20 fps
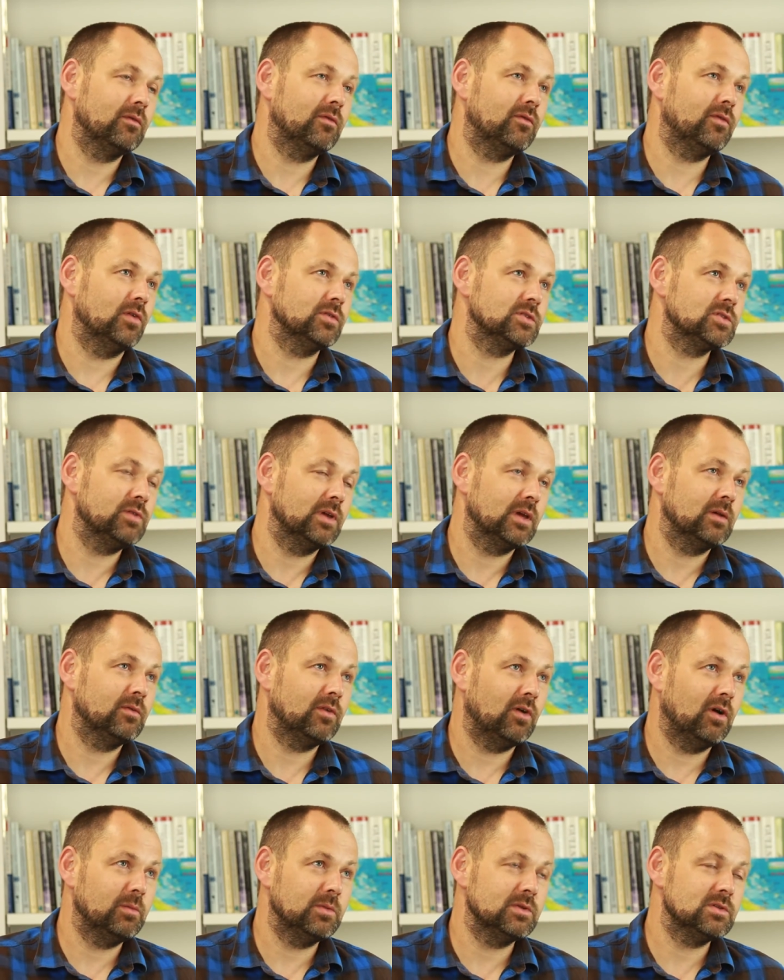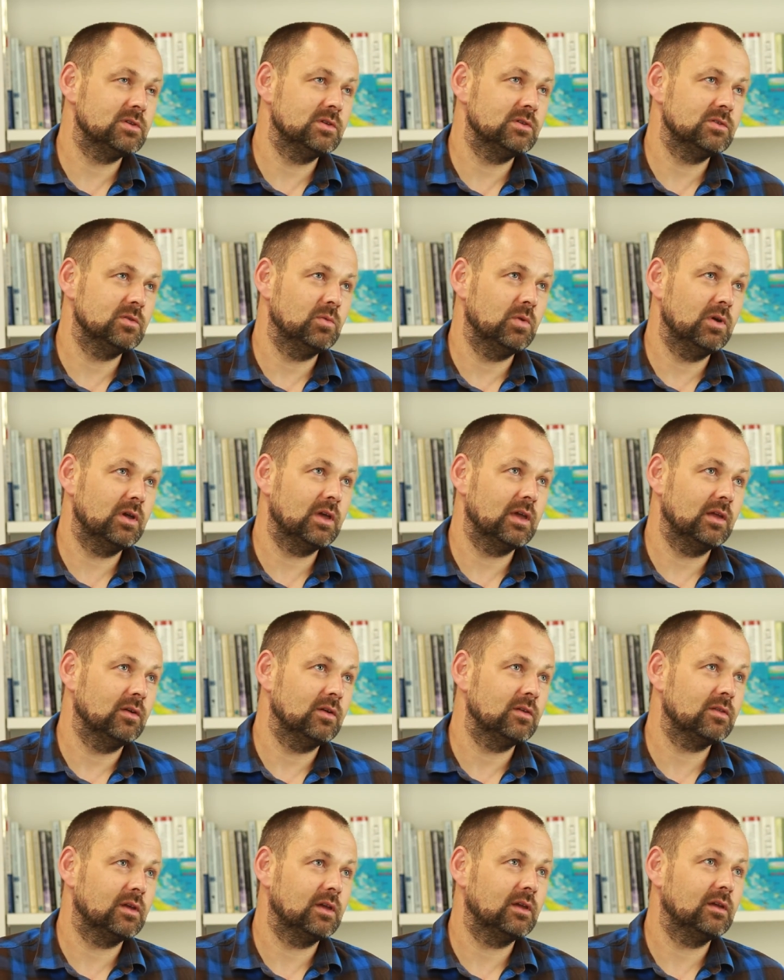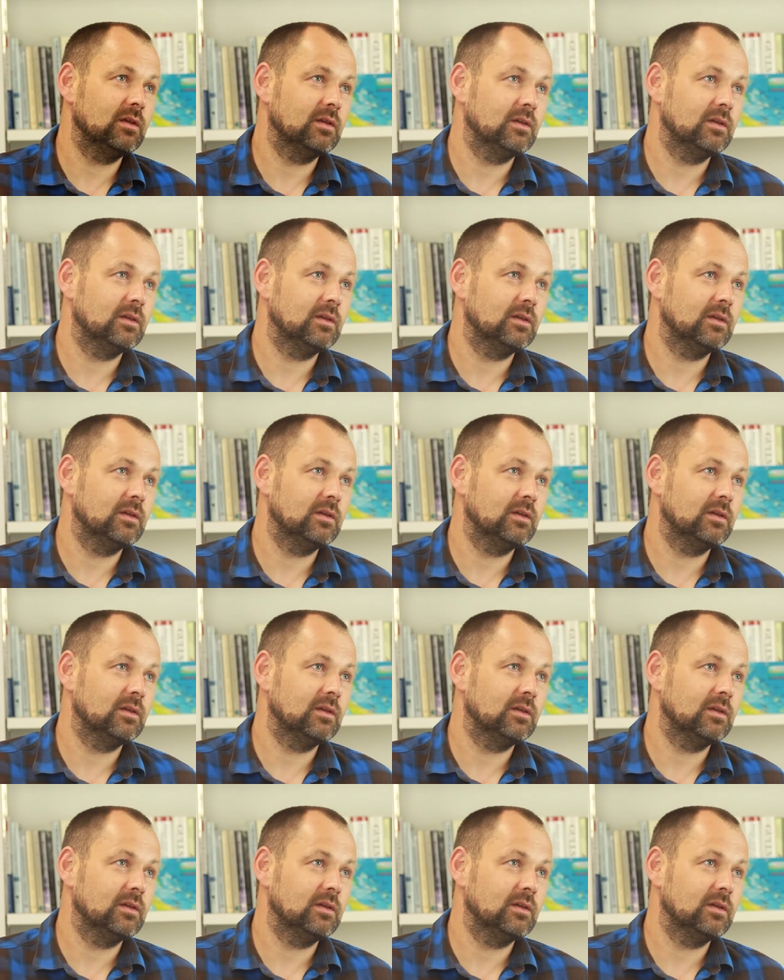and fostering environment to work in, I think.